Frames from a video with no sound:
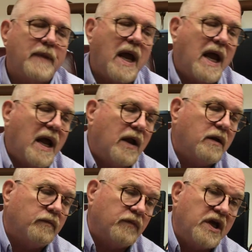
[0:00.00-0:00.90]

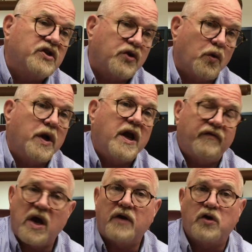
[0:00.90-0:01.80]
And these three
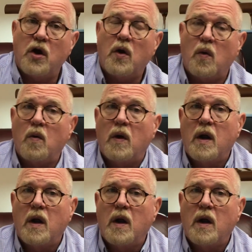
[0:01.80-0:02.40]
have got to go.